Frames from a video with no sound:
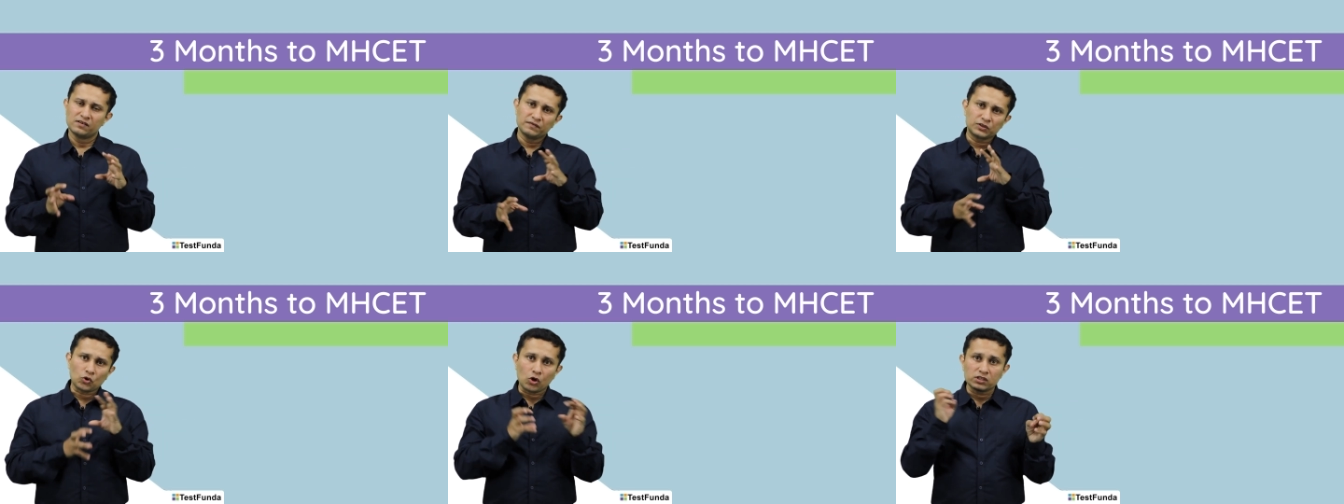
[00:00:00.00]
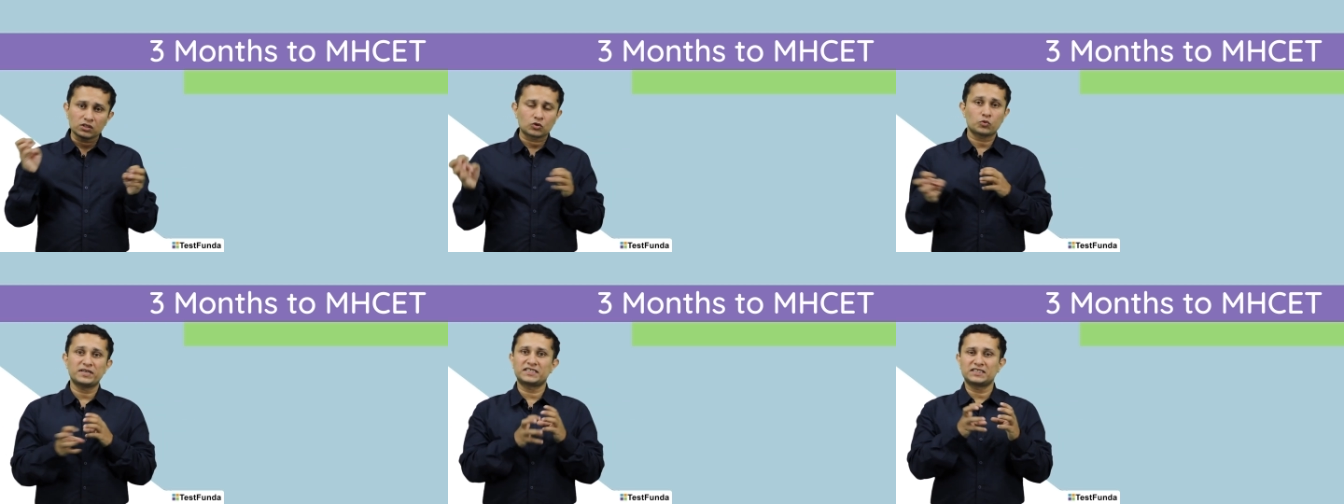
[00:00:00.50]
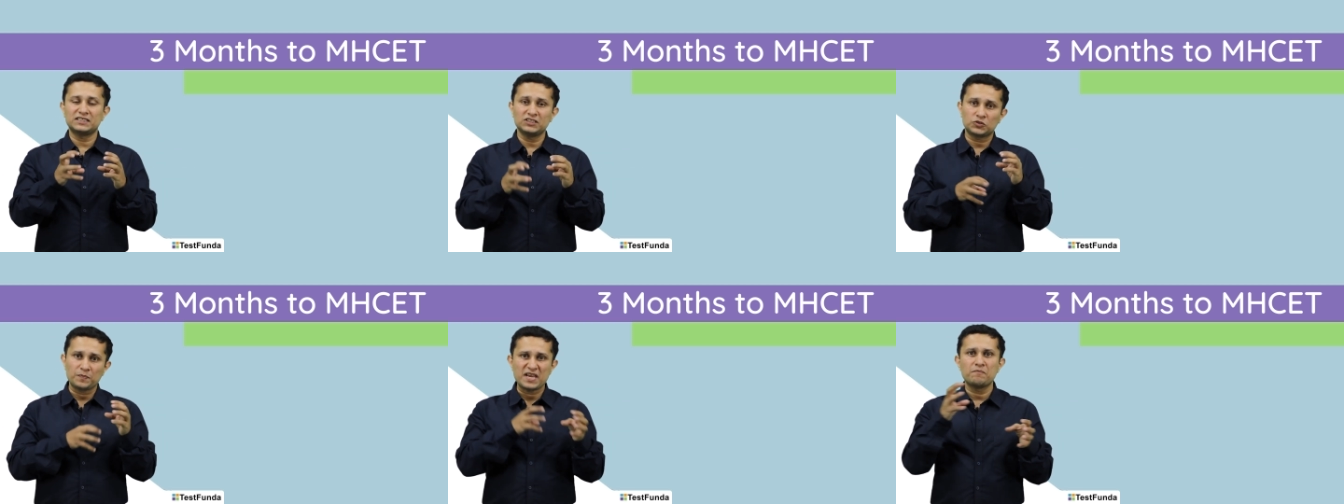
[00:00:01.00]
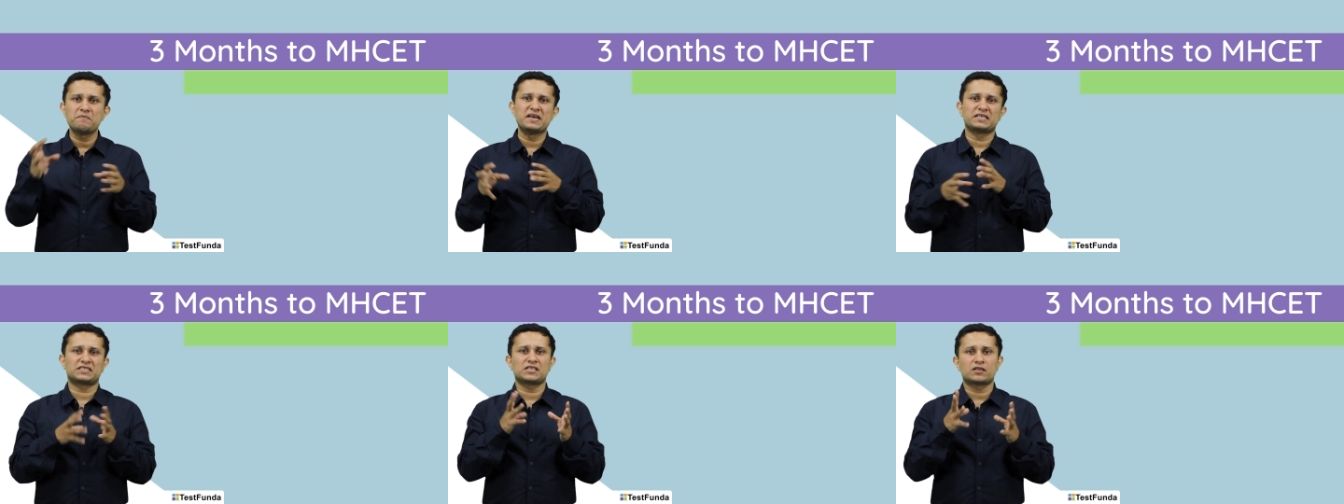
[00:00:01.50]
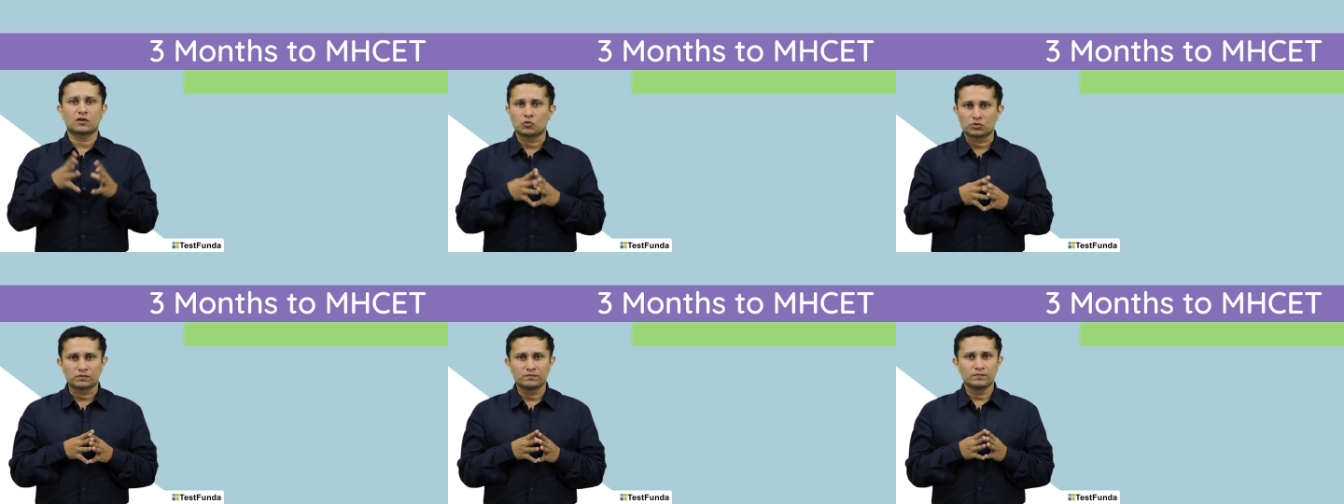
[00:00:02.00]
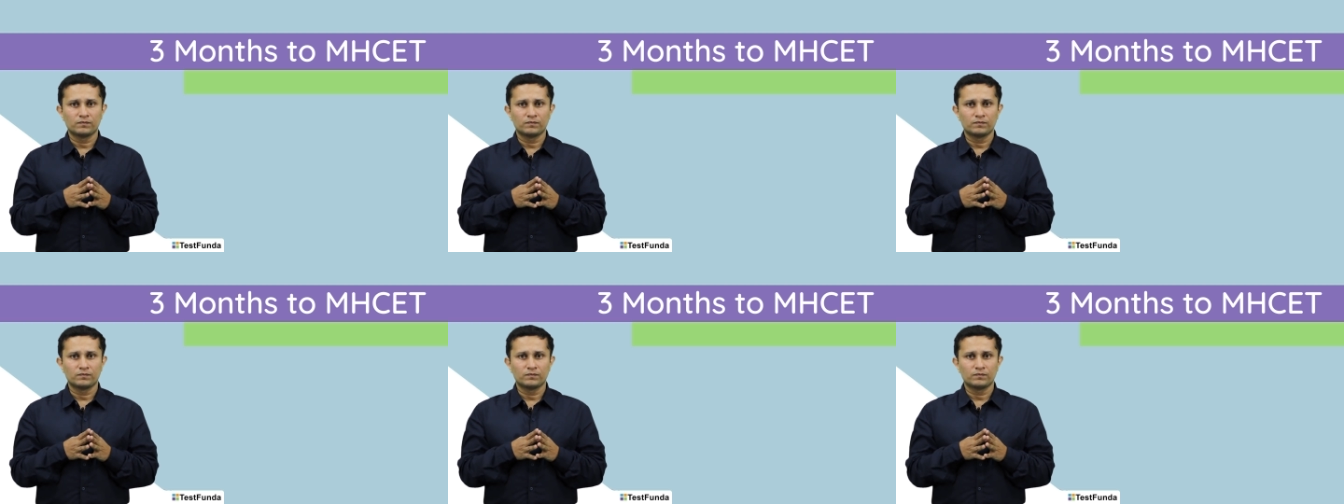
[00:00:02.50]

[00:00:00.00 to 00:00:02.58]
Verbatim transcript: with all the questions being mixed around.